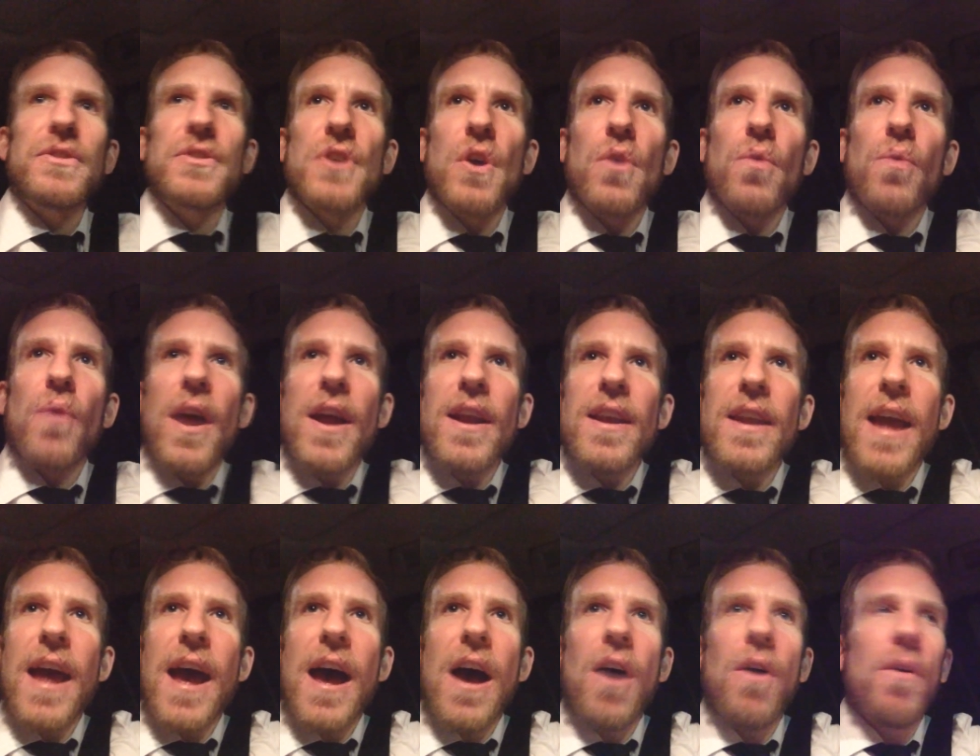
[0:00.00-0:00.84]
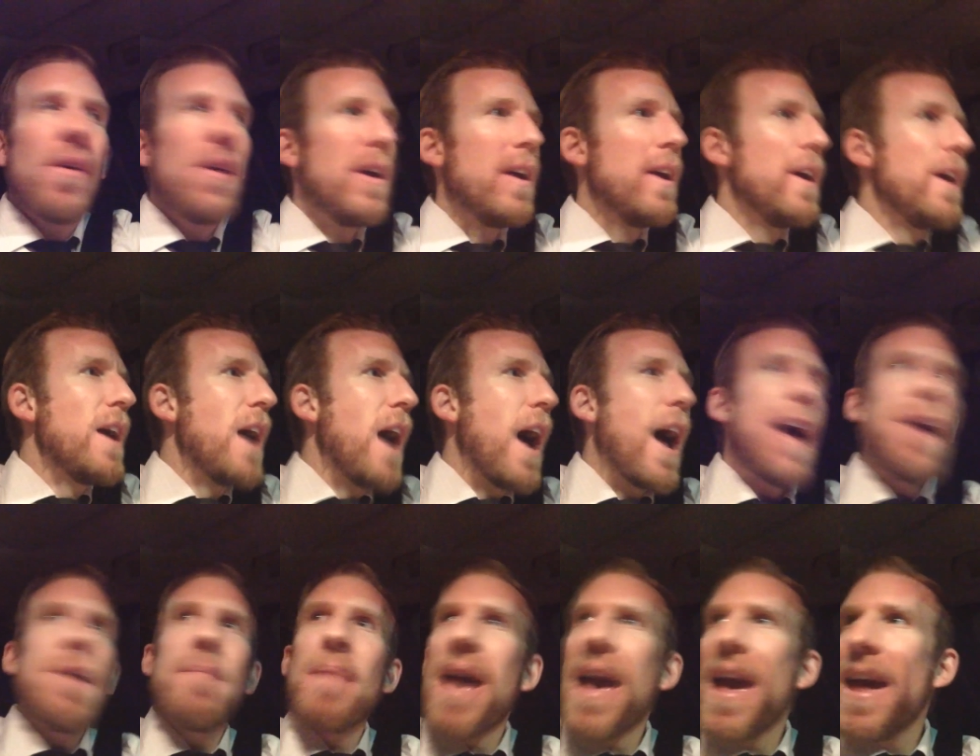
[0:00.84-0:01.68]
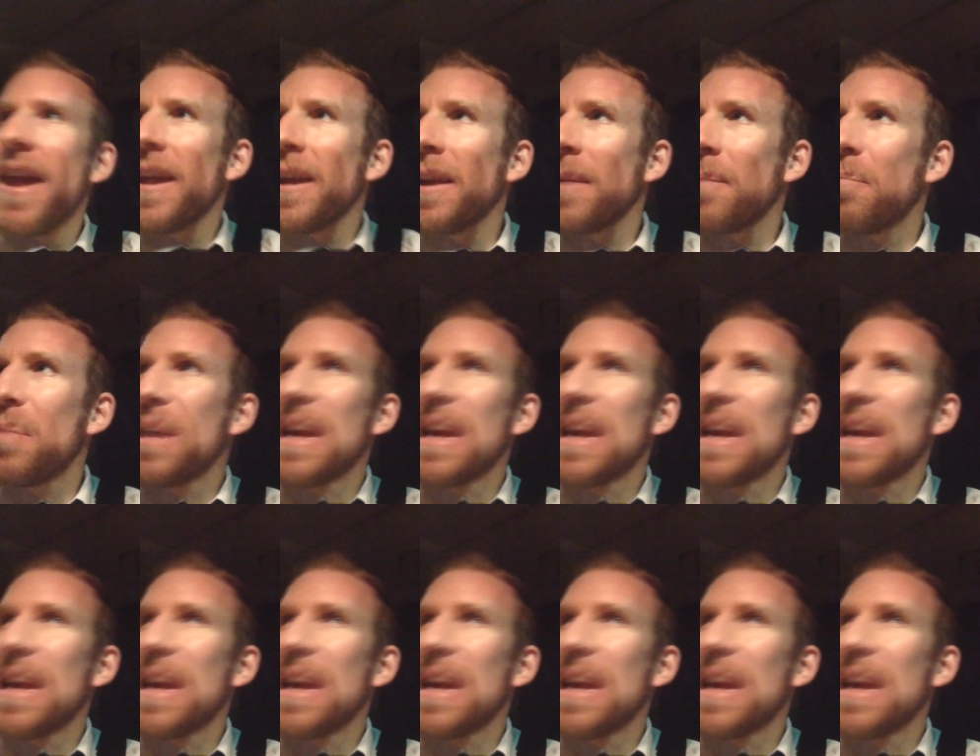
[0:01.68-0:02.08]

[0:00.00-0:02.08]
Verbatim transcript: So right now. I am heading